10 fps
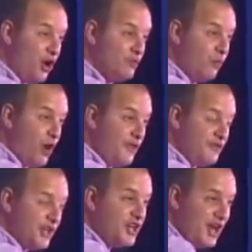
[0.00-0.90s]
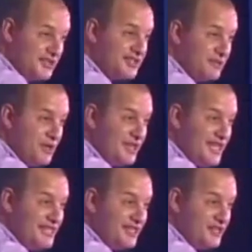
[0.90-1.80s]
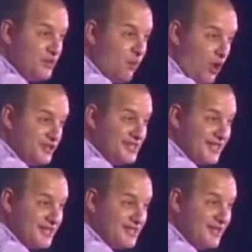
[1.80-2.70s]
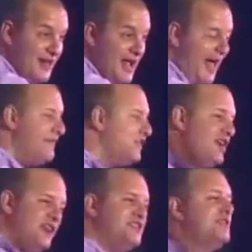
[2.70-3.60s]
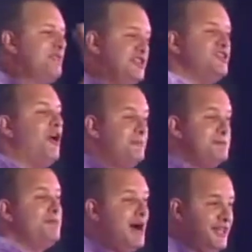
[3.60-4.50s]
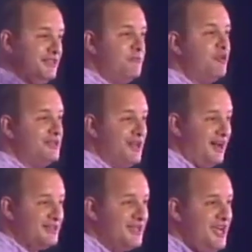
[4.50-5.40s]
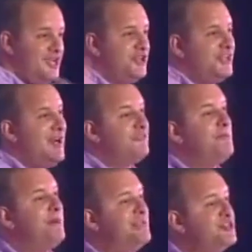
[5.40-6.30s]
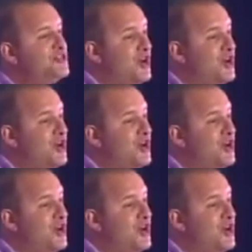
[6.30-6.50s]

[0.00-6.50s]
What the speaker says: on what the customer needed and wanted, and the customer stops buying the product. You could have the best